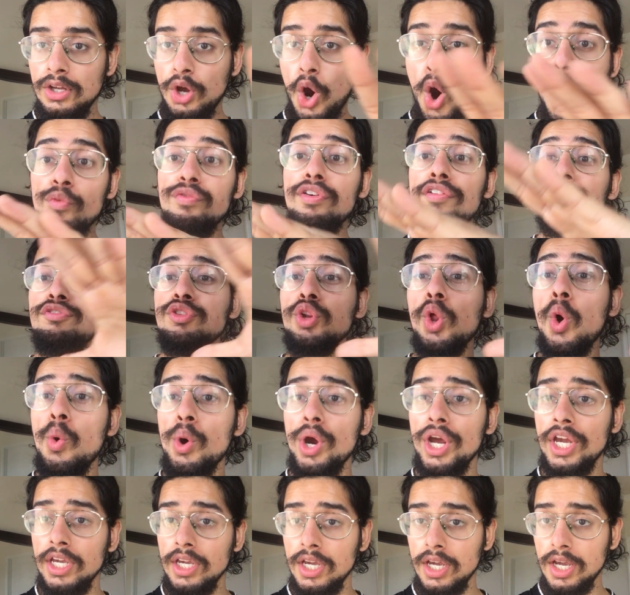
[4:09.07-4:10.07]

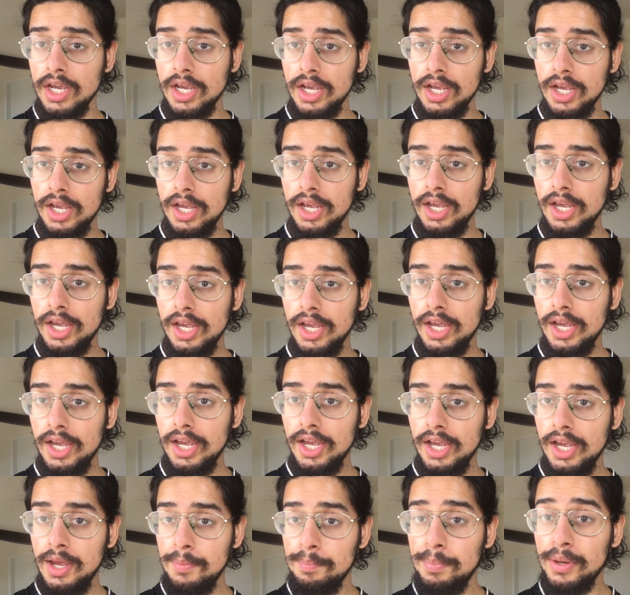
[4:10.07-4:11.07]
overflowing.
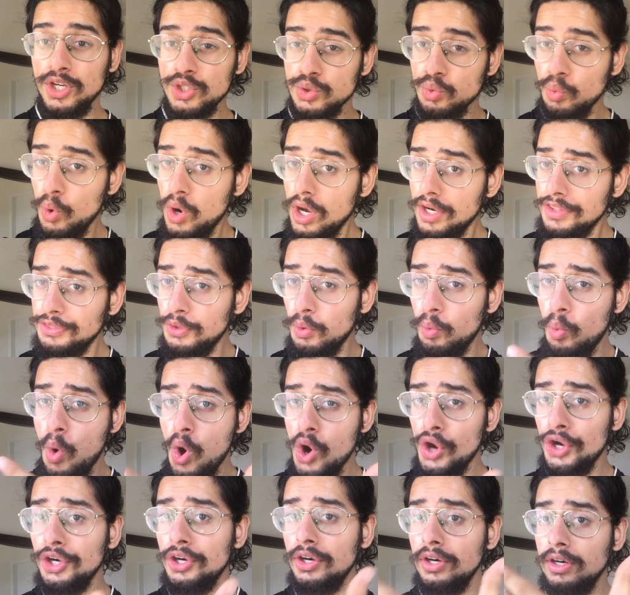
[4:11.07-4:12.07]
Because when the
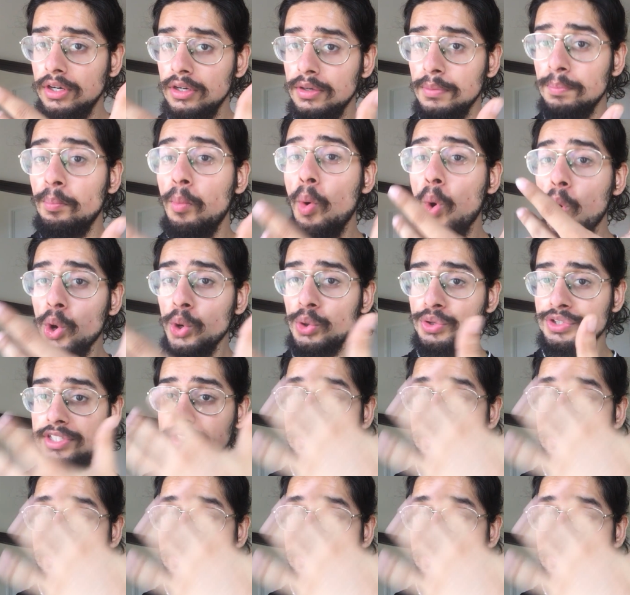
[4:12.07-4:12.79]
water boils